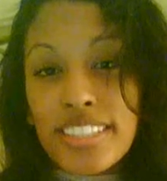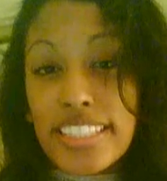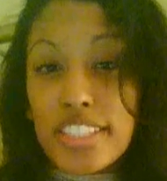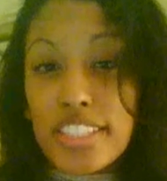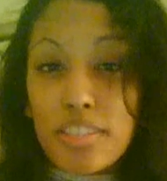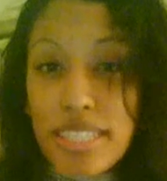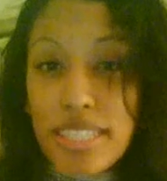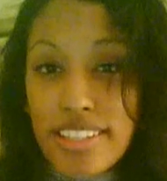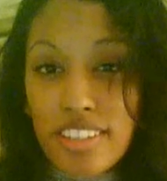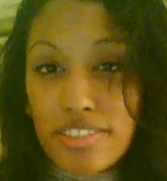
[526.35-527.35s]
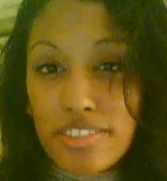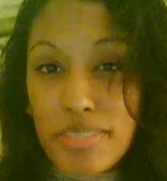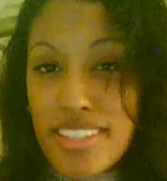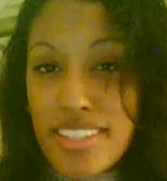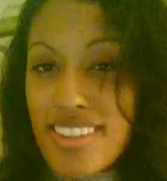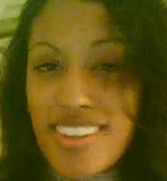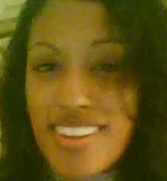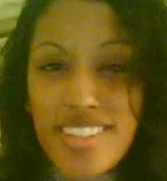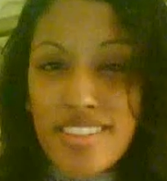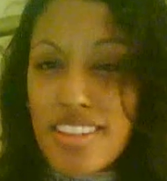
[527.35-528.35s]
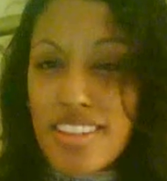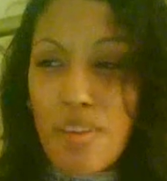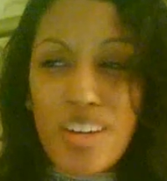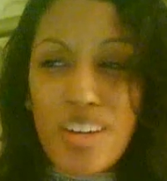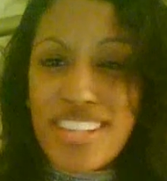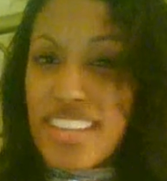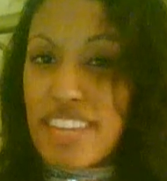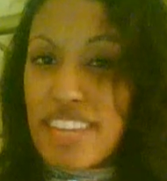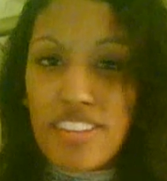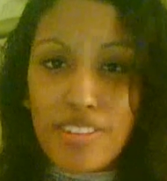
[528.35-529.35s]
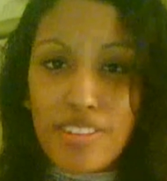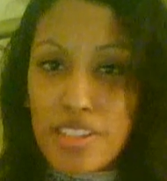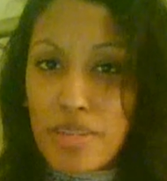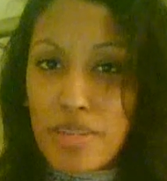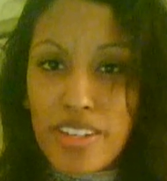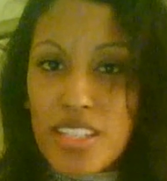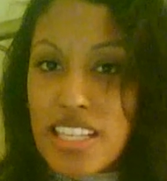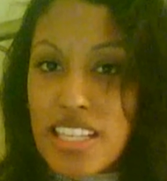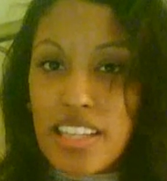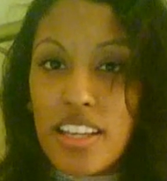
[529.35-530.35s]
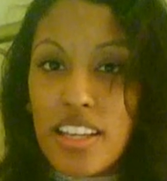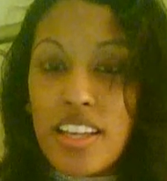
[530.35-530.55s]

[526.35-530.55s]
to get to know myself because honestly, there's not one day that I've ever looked in the mirror and said,